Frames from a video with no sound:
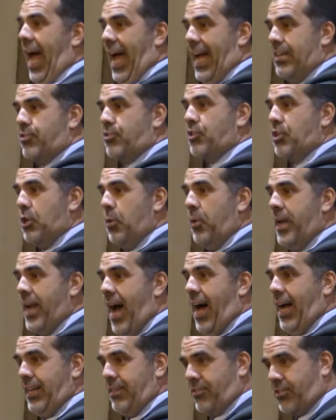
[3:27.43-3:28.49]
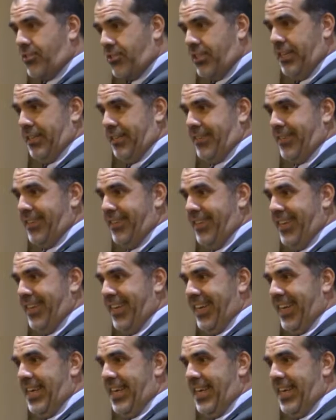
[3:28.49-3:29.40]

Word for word: As you and I sit